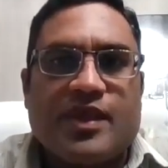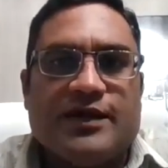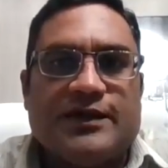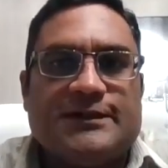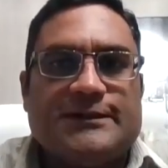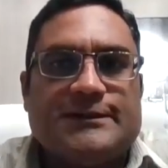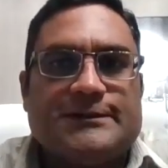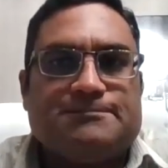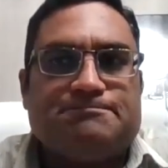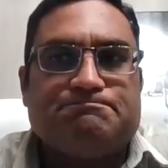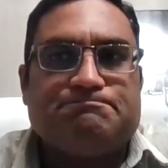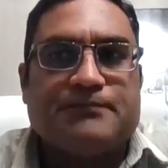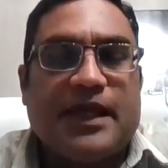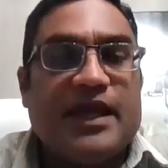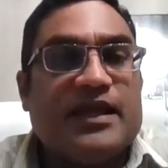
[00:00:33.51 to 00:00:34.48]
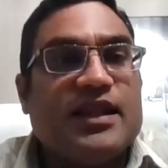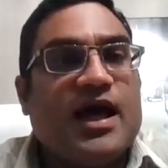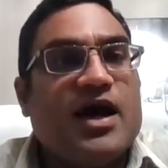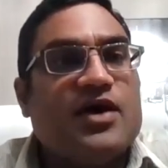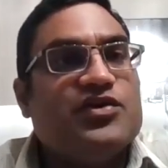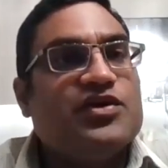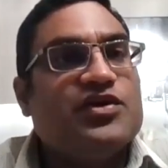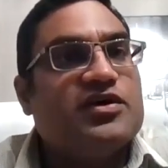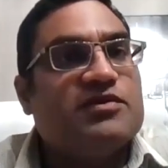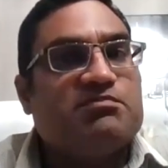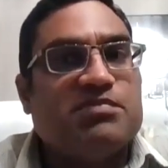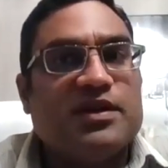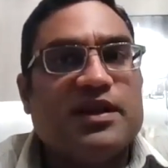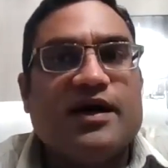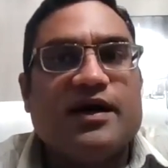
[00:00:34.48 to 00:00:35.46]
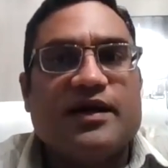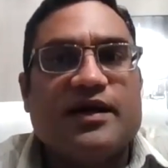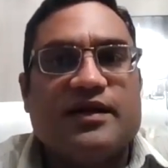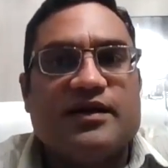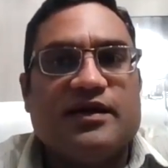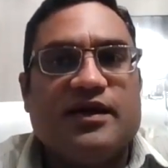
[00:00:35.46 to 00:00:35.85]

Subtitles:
and how you can apply